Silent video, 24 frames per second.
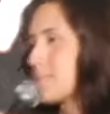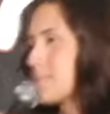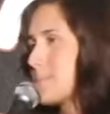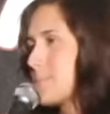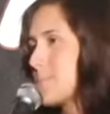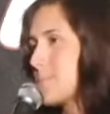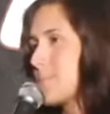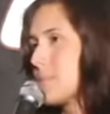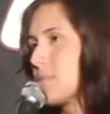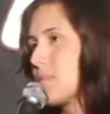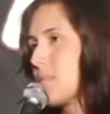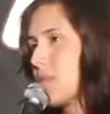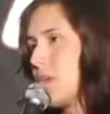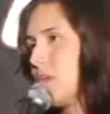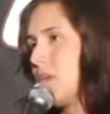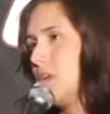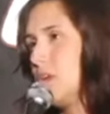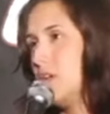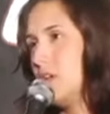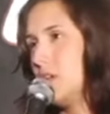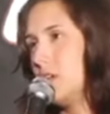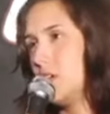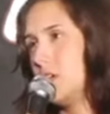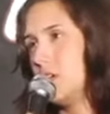
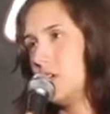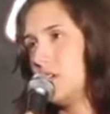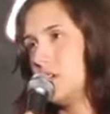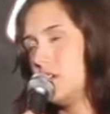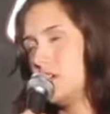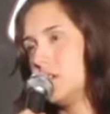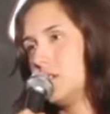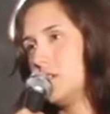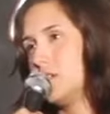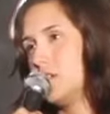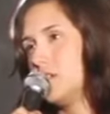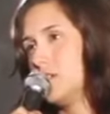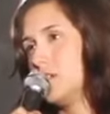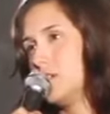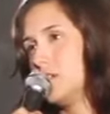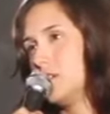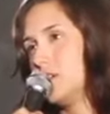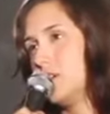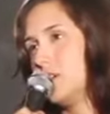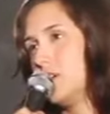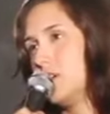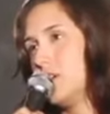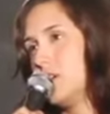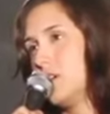
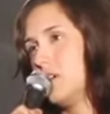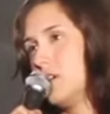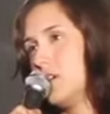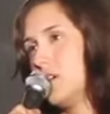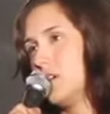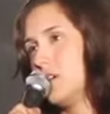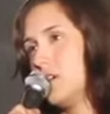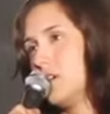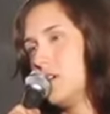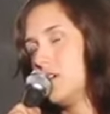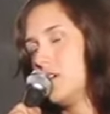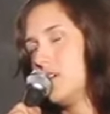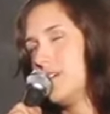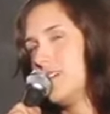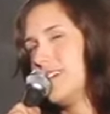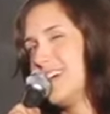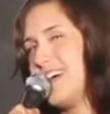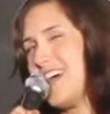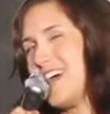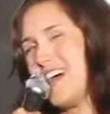(silence)